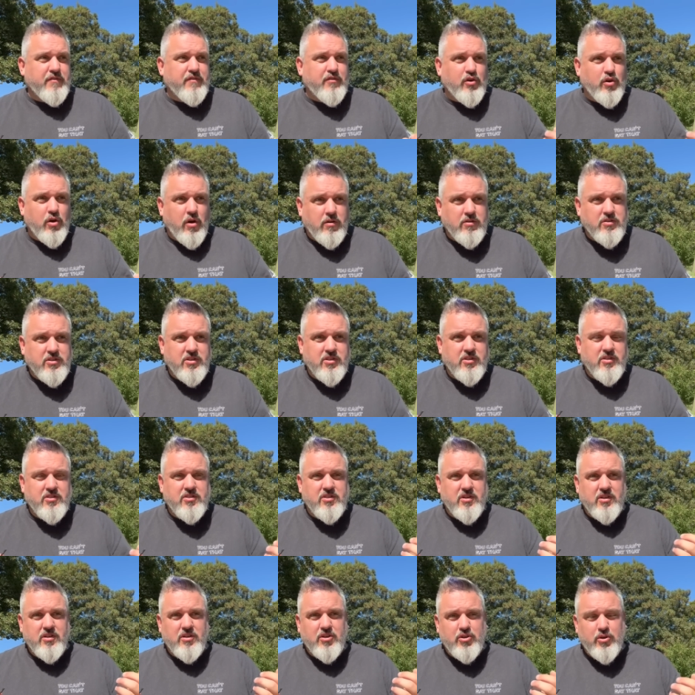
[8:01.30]
crosses
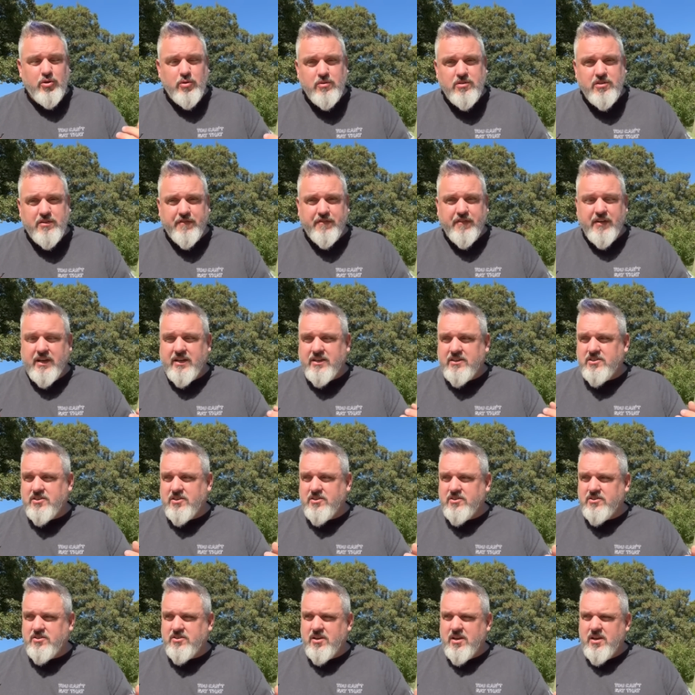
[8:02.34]
and
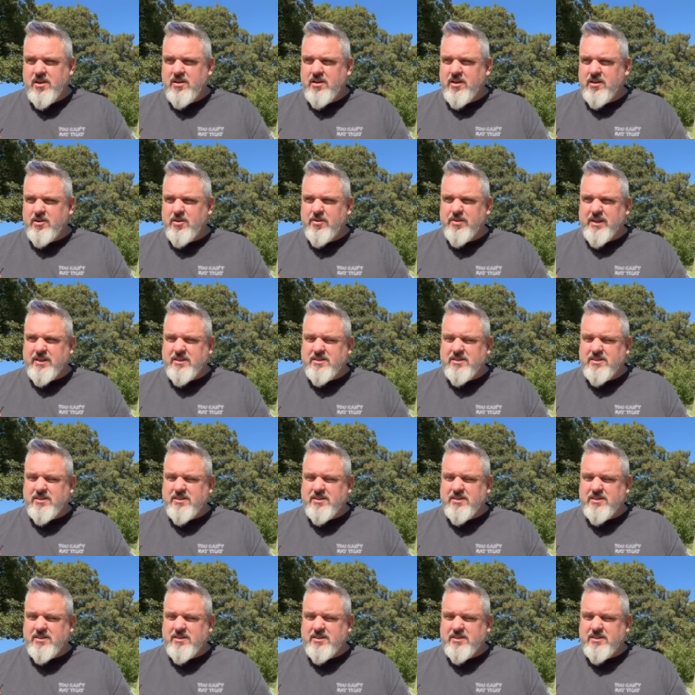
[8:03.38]
crucifixes. I know that's